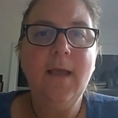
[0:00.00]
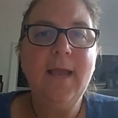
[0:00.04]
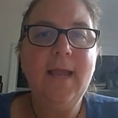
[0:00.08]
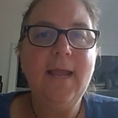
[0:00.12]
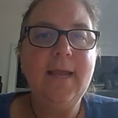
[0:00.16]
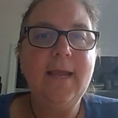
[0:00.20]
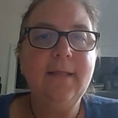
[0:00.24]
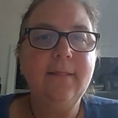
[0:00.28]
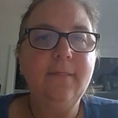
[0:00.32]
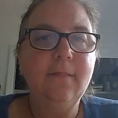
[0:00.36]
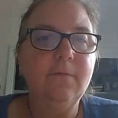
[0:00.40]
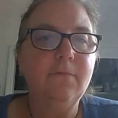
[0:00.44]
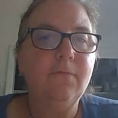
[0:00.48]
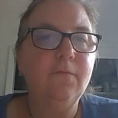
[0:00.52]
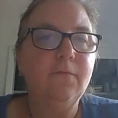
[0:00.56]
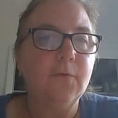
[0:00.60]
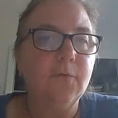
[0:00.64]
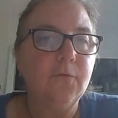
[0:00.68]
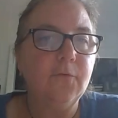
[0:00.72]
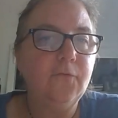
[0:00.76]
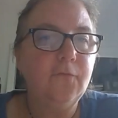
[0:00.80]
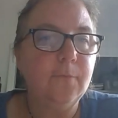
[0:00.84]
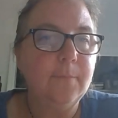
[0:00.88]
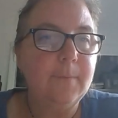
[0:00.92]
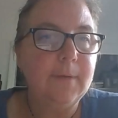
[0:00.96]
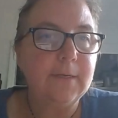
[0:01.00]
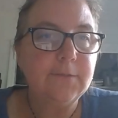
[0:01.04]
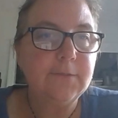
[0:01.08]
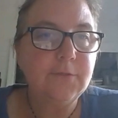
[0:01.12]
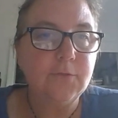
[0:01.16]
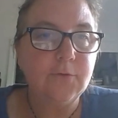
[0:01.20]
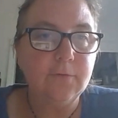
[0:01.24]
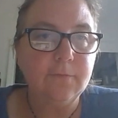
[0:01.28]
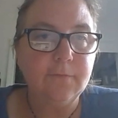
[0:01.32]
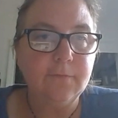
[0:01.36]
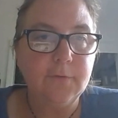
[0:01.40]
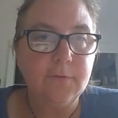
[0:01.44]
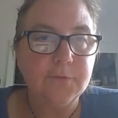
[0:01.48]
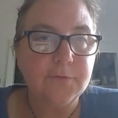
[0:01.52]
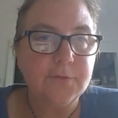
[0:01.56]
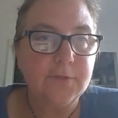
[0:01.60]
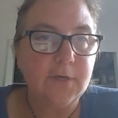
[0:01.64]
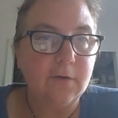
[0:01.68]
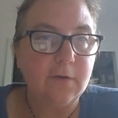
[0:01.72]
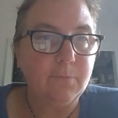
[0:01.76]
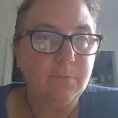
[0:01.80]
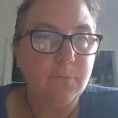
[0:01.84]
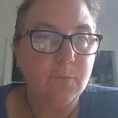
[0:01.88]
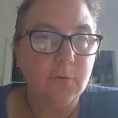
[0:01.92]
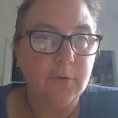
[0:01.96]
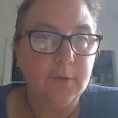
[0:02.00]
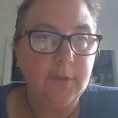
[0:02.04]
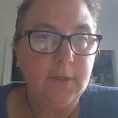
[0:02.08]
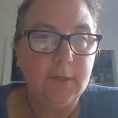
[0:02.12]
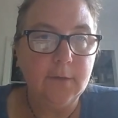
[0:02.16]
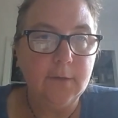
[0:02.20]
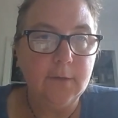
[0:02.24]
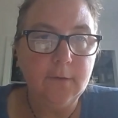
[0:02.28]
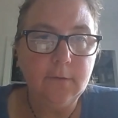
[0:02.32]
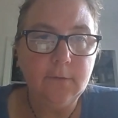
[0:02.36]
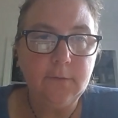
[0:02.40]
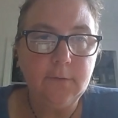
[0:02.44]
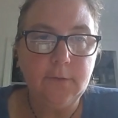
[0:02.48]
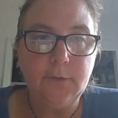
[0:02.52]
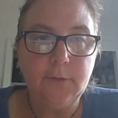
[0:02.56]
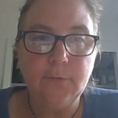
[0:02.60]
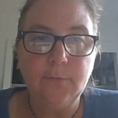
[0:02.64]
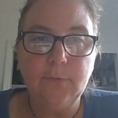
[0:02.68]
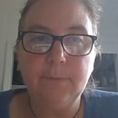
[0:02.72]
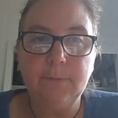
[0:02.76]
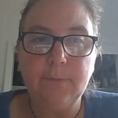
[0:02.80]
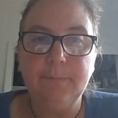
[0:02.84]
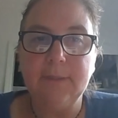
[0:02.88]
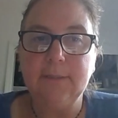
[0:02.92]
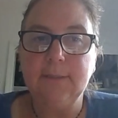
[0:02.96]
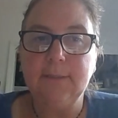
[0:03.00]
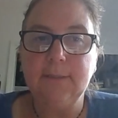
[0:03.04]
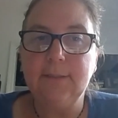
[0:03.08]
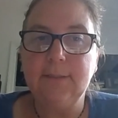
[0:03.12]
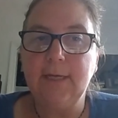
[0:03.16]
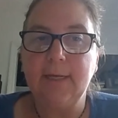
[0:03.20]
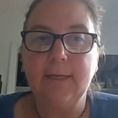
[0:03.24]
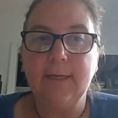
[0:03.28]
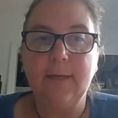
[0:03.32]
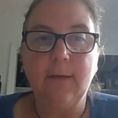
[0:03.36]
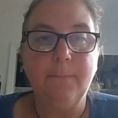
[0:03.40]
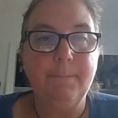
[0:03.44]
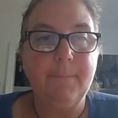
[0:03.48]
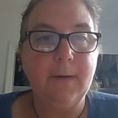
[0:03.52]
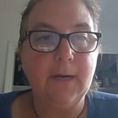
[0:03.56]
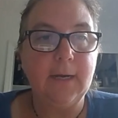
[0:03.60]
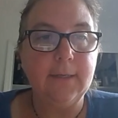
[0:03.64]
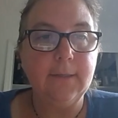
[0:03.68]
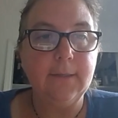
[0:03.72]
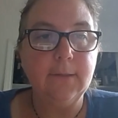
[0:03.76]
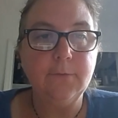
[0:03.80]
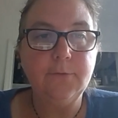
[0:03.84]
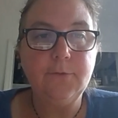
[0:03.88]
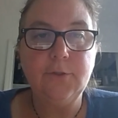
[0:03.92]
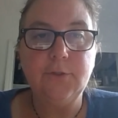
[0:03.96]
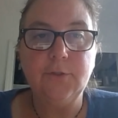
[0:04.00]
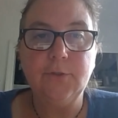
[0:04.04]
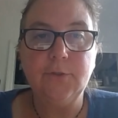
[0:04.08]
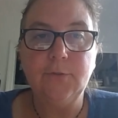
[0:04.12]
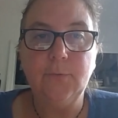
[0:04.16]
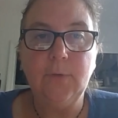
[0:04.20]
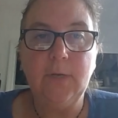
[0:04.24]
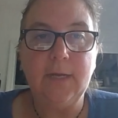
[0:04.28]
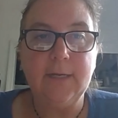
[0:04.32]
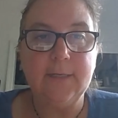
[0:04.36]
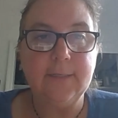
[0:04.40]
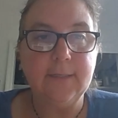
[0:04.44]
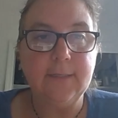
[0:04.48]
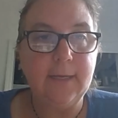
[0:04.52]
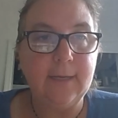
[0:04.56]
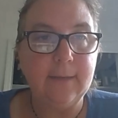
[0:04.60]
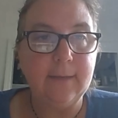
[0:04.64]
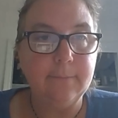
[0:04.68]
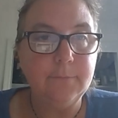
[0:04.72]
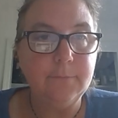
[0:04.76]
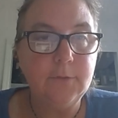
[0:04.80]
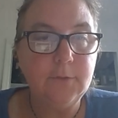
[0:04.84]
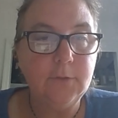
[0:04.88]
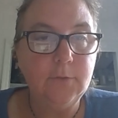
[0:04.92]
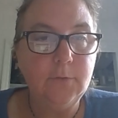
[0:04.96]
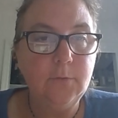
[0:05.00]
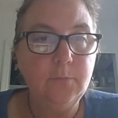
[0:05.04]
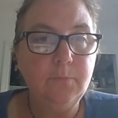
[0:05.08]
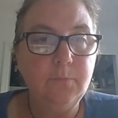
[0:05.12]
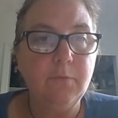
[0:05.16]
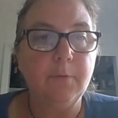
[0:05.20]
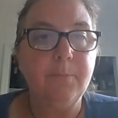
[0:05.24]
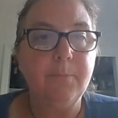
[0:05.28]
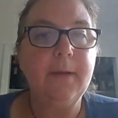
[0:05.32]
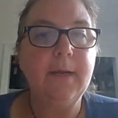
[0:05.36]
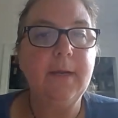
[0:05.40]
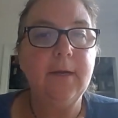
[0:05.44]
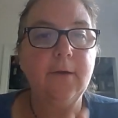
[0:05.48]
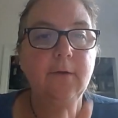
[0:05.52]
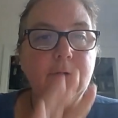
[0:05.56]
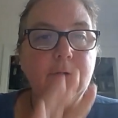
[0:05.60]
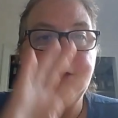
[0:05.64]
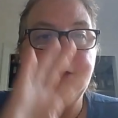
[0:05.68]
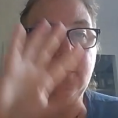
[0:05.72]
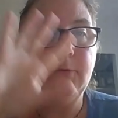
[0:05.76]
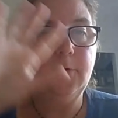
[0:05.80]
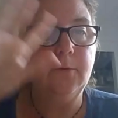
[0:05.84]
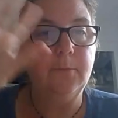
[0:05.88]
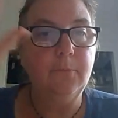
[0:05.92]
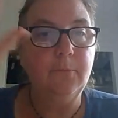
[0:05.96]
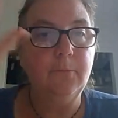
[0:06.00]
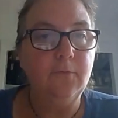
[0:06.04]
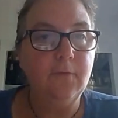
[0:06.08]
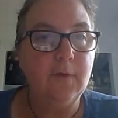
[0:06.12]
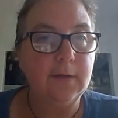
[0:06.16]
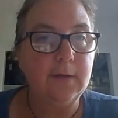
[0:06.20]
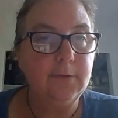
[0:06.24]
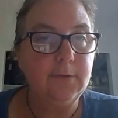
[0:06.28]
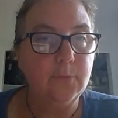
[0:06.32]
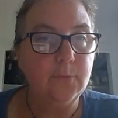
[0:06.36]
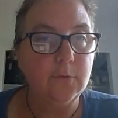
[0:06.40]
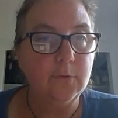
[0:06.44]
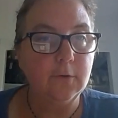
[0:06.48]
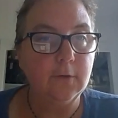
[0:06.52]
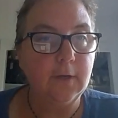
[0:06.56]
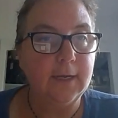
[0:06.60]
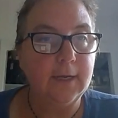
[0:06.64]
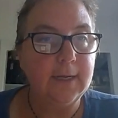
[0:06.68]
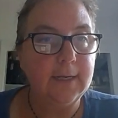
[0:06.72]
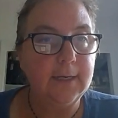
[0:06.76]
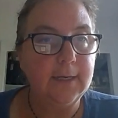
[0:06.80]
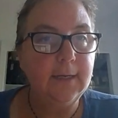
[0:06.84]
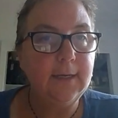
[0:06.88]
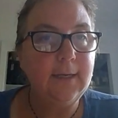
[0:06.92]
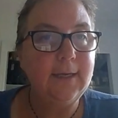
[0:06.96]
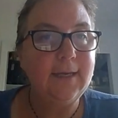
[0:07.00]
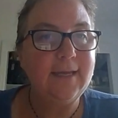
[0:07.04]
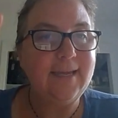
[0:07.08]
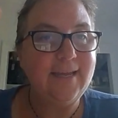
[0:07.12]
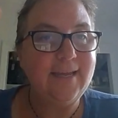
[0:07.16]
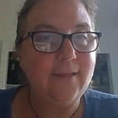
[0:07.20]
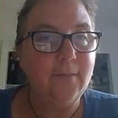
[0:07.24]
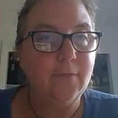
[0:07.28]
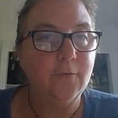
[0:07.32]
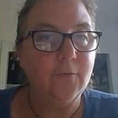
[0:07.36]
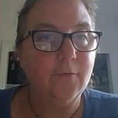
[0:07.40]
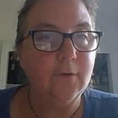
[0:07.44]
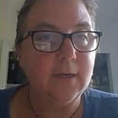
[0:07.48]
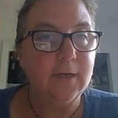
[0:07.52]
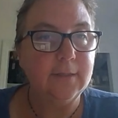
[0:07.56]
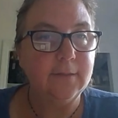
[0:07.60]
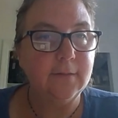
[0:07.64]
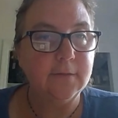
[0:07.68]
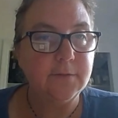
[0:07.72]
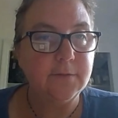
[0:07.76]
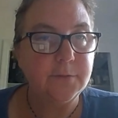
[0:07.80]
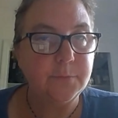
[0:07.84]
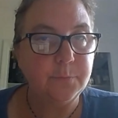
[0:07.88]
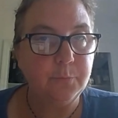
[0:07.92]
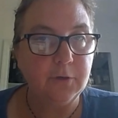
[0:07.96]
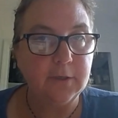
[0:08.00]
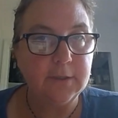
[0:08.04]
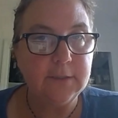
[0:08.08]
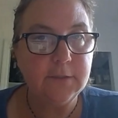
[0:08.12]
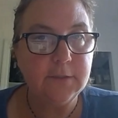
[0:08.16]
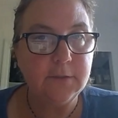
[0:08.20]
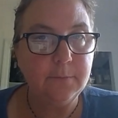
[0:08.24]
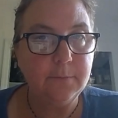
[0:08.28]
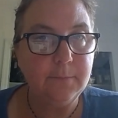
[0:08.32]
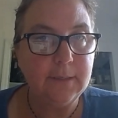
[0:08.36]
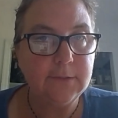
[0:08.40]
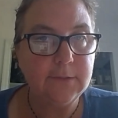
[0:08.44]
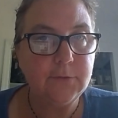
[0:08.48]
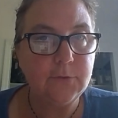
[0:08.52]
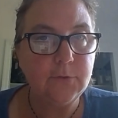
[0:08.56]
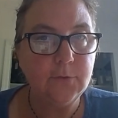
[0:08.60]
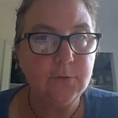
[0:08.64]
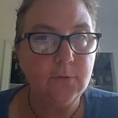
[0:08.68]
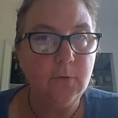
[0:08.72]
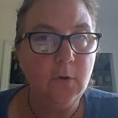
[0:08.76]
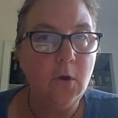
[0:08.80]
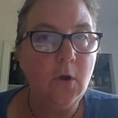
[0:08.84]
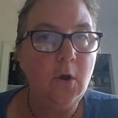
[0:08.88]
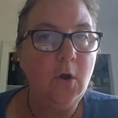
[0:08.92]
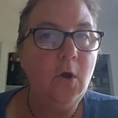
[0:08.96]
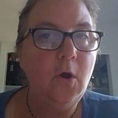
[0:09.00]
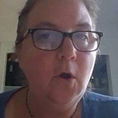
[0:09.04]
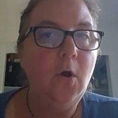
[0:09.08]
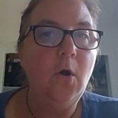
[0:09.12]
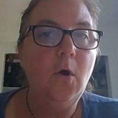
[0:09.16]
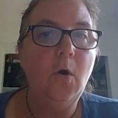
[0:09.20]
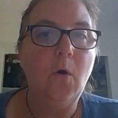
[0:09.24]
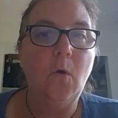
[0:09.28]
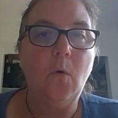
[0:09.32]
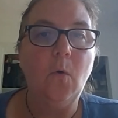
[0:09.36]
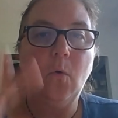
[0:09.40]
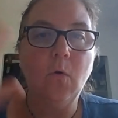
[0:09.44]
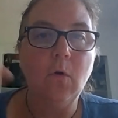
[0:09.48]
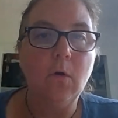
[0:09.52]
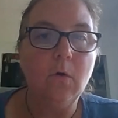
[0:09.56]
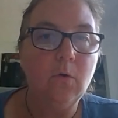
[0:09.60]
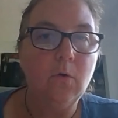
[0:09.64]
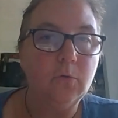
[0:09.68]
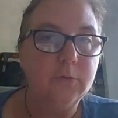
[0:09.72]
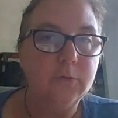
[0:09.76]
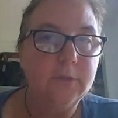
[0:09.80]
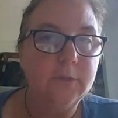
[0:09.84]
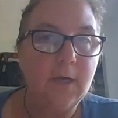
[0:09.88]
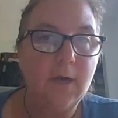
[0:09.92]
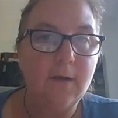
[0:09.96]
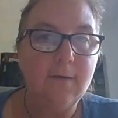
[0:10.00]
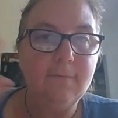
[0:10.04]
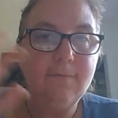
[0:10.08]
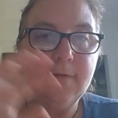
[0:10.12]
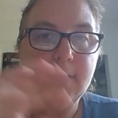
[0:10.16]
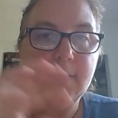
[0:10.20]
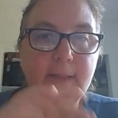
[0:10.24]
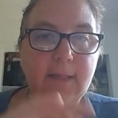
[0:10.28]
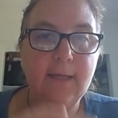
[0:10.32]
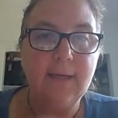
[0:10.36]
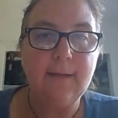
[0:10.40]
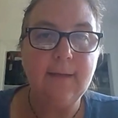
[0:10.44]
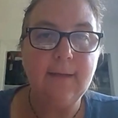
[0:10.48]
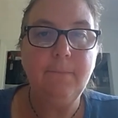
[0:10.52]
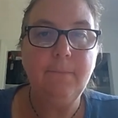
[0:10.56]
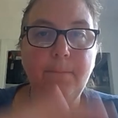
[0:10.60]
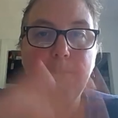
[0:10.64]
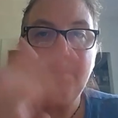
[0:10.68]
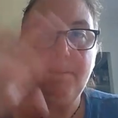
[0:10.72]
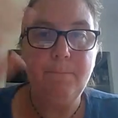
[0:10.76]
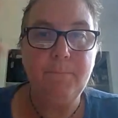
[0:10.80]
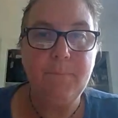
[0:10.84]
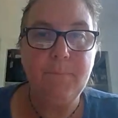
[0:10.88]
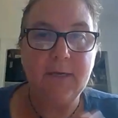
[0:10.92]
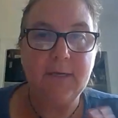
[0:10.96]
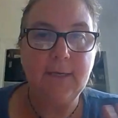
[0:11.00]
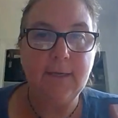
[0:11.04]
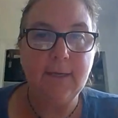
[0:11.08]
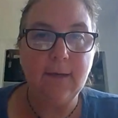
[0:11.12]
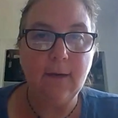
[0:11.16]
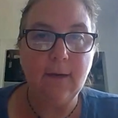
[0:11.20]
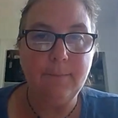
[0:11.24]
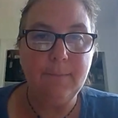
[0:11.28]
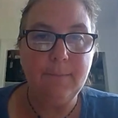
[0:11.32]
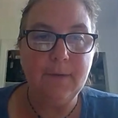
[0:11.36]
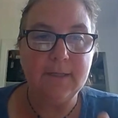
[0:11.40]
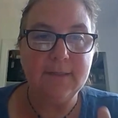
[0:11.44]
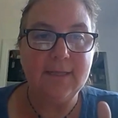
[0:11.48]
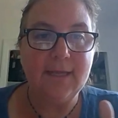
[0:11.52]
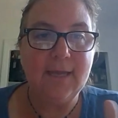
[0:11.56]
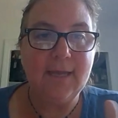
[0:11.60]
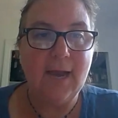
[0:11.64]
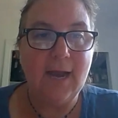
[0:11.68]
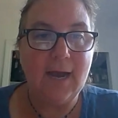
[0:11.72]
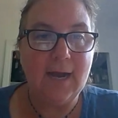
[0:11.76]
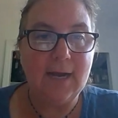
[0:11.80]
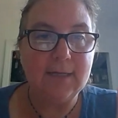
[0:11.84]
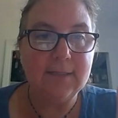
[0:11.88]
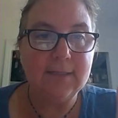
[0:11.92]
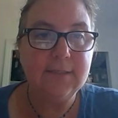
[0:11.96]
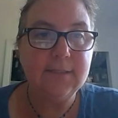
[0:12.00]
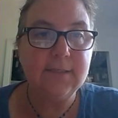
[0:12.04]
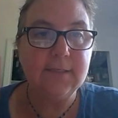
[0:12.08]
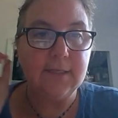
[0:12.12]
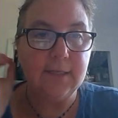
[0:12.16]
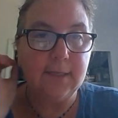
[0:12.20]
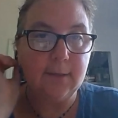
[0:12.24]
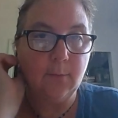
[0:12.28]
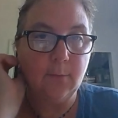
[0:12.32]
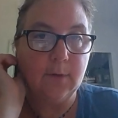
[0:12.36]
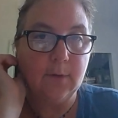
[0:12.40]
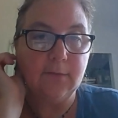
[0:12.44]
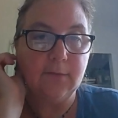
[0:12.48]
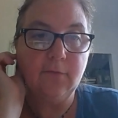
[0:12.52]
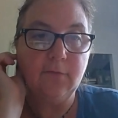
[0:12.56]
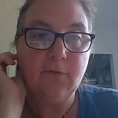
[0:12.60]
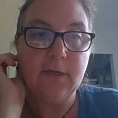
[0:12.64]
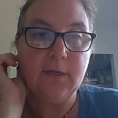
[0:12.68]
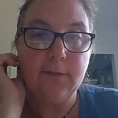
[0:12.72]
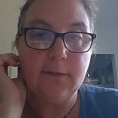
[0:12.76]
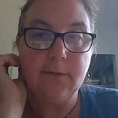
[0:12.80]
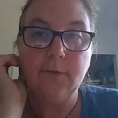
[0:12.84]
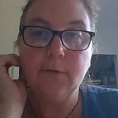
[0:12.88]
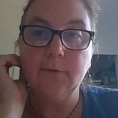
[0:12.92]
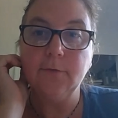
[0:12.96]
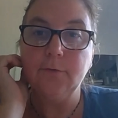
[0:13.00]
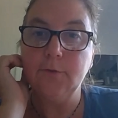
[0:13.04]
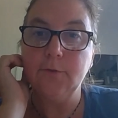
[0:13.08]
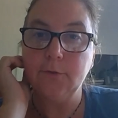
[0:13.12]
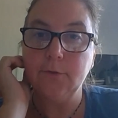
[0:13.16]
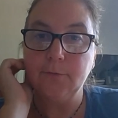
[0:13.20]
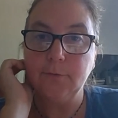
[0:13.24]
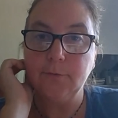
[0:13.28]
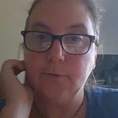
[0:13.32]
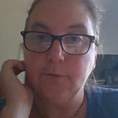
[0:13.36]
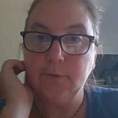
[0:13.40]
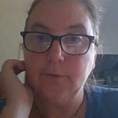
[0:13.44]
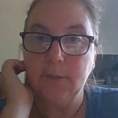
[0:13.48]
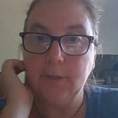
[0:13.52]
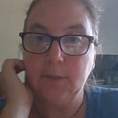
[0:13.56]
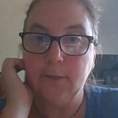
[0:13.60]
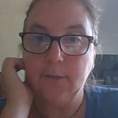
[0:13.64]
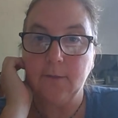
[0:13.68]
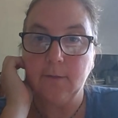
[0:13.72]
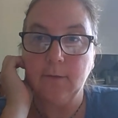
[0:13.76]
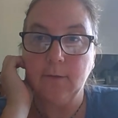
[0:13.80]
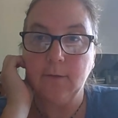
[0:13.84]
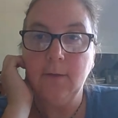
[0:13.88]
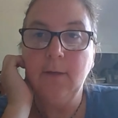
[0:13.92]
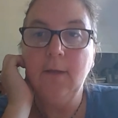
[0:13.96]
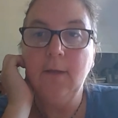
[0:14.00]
In the first semester of your sophomore year, you can take Bio 2 and Chem 2, preparing you to move on to organic either in the spring semester or holding off on that, picking up on the on sequence in your junior year.